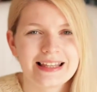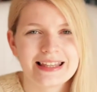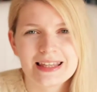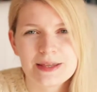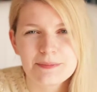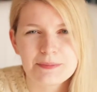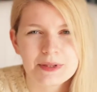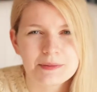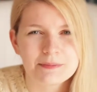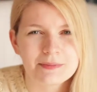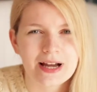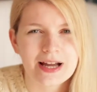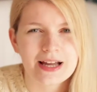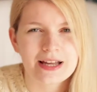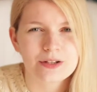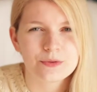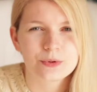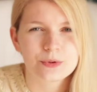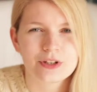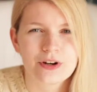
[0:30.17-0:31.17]
keep in
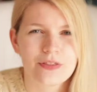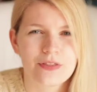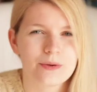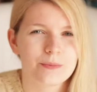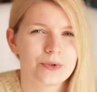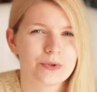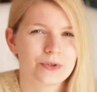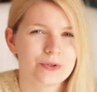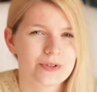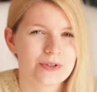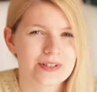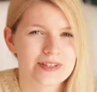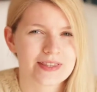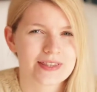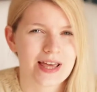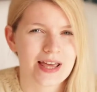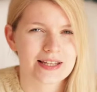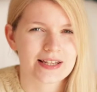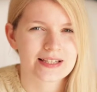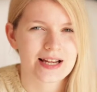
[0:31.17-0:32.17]
mind what are the books
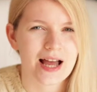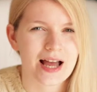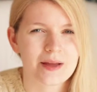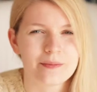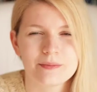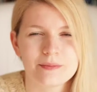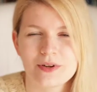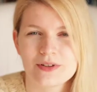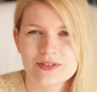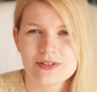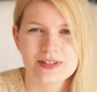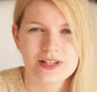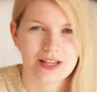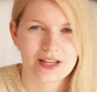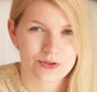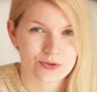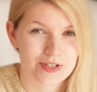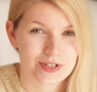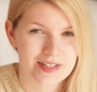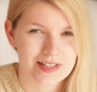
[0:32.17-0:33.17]
that I'm most
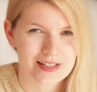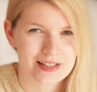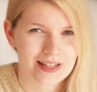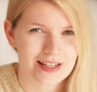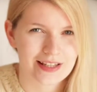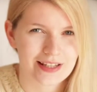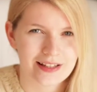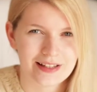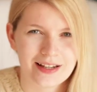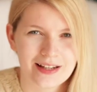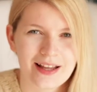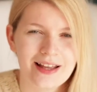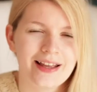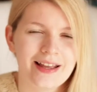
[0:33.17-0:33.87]
interested in